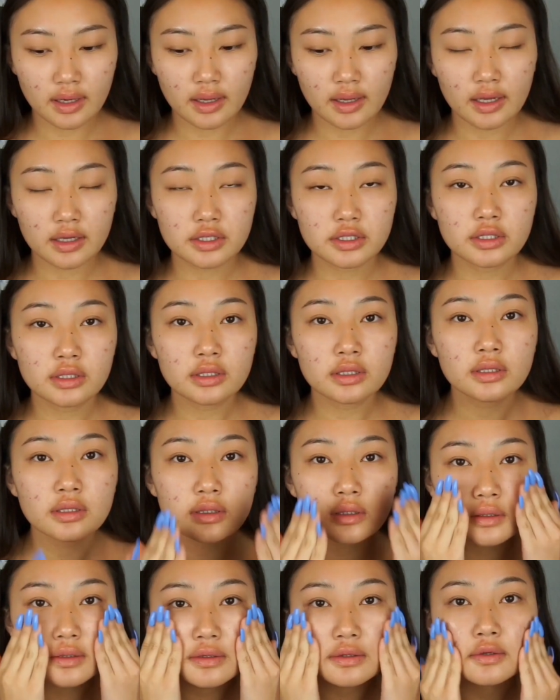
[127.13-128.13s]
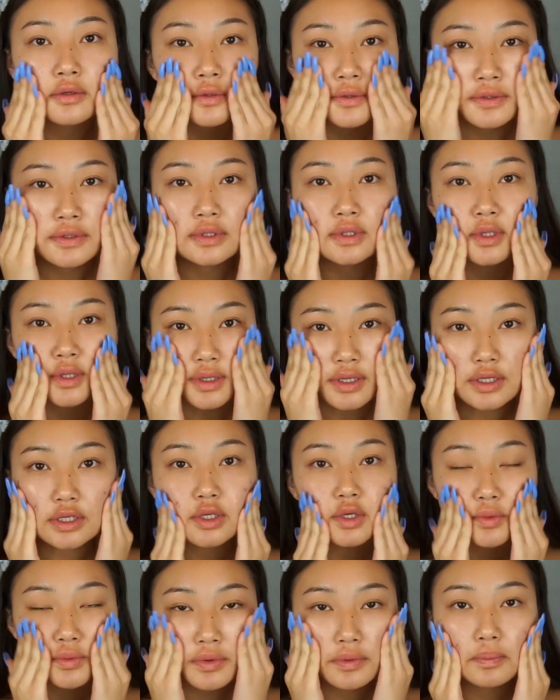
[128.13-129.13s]
actually use the
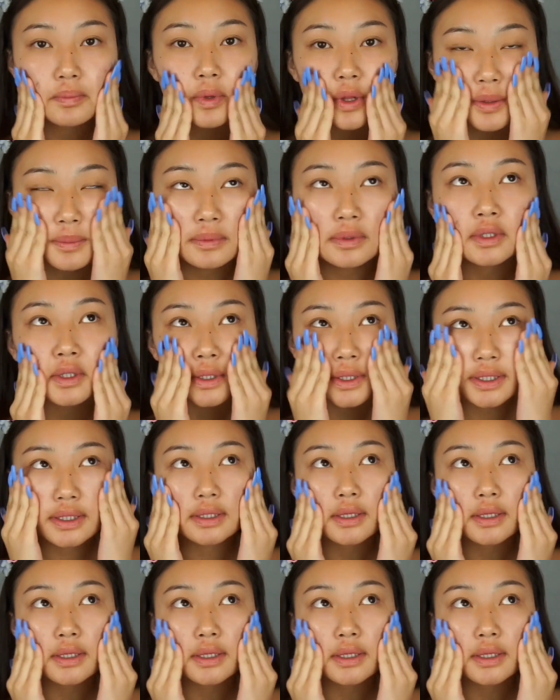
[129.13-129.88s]
Nature Republic